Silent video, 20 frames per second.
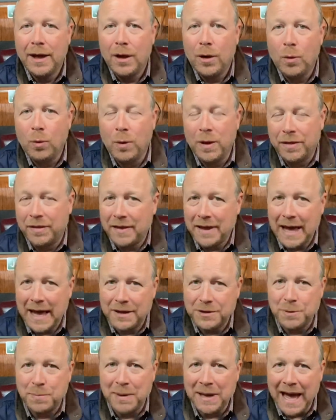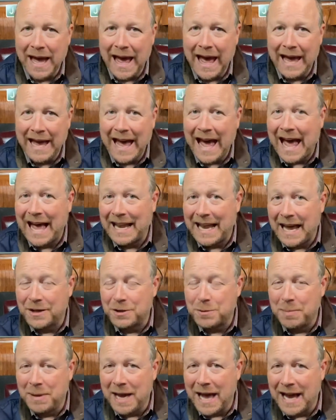with the SBA at
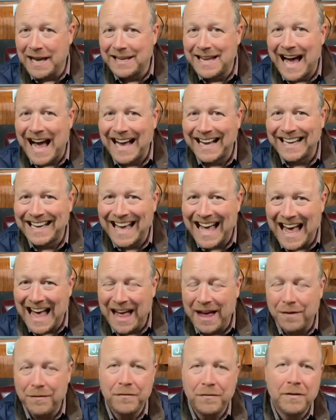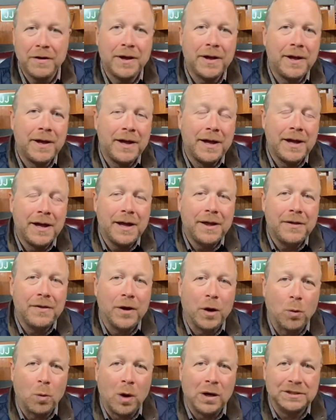SBA.gov,
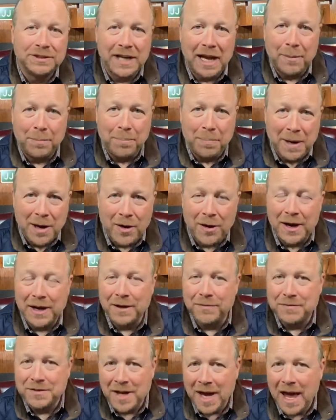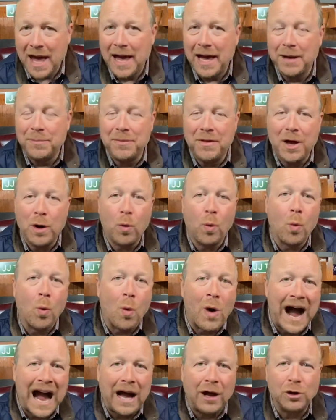there was a period of time that
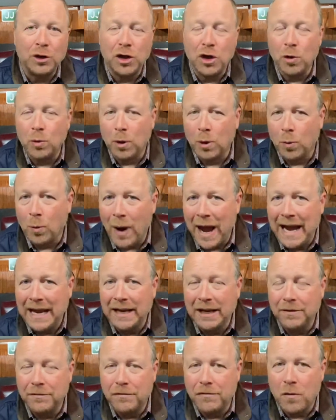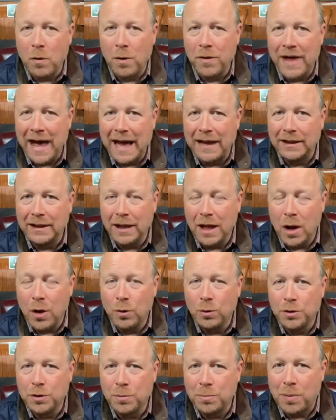while you were waiting for that
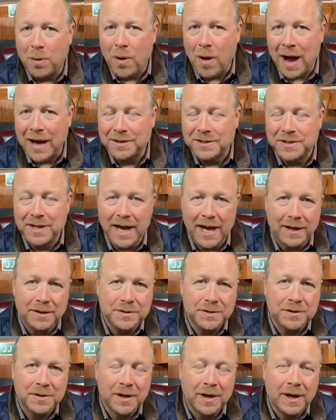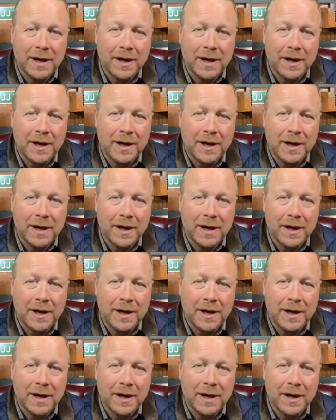loan to process,